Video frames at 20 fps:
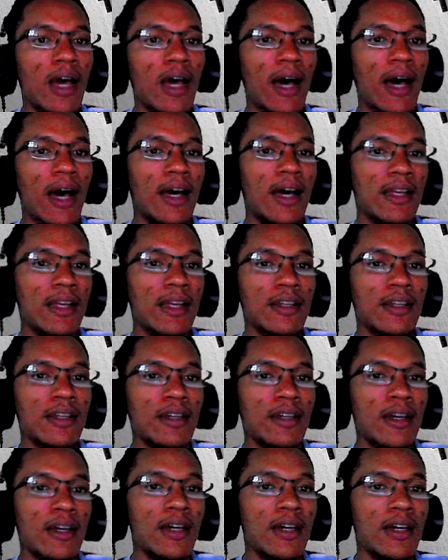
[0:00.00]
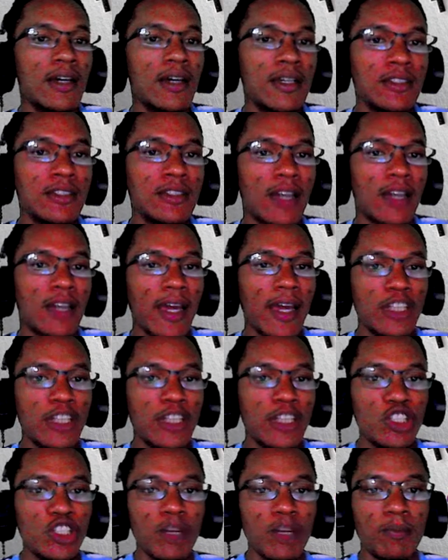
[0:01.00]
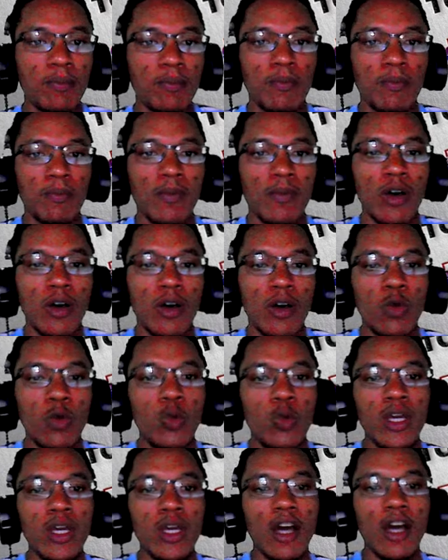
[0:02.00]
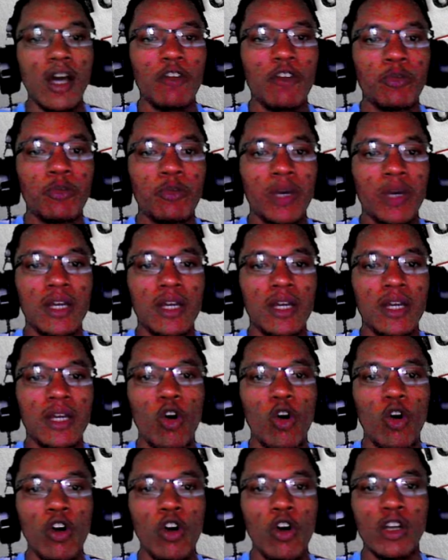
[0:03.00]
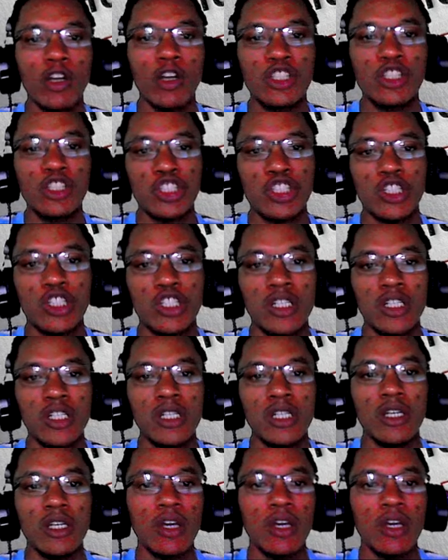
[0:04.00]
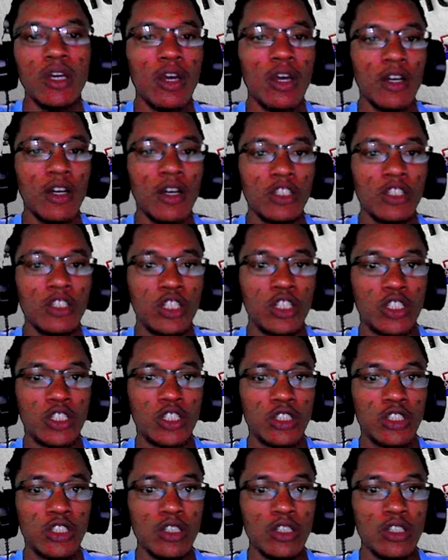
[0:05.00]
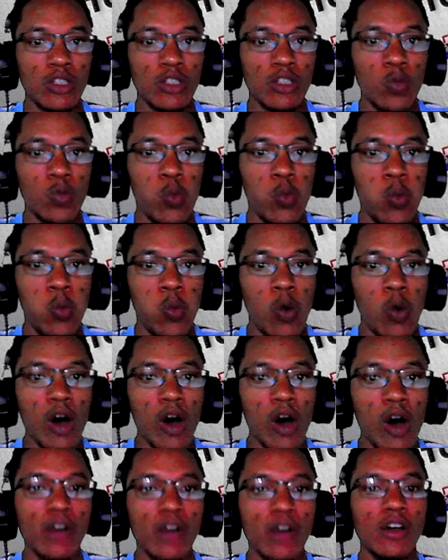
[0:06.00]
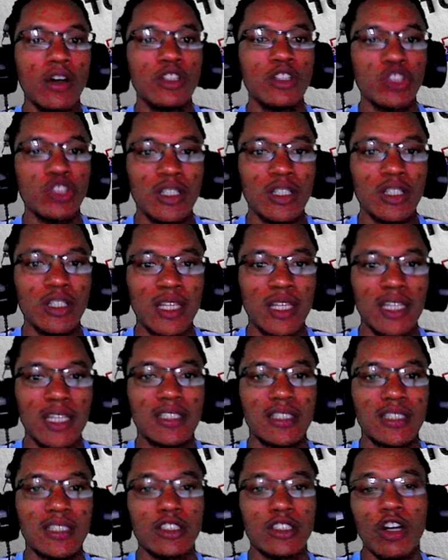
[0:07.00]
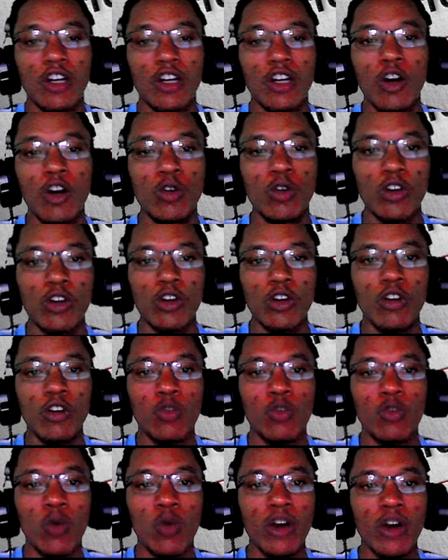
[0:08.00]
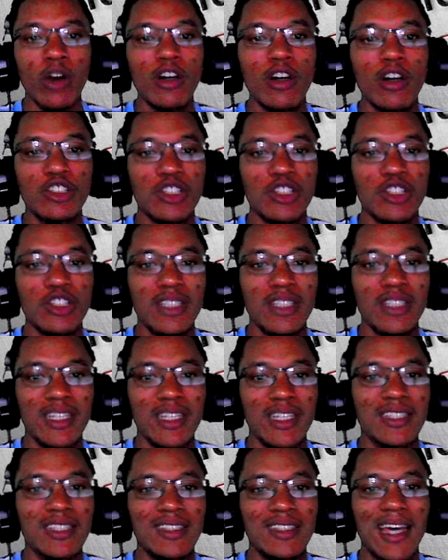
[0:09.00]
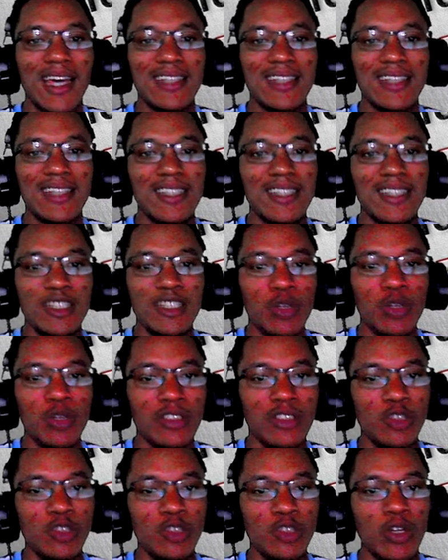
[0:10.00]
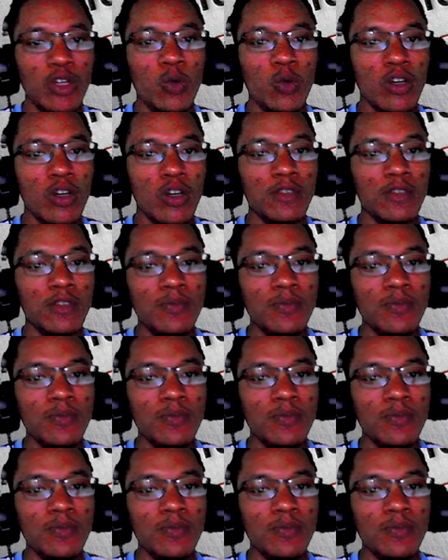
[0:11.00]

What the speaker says: and to catch up, we have been on a journey to 100 days. It's a countdown of 100 days to SEA 2021,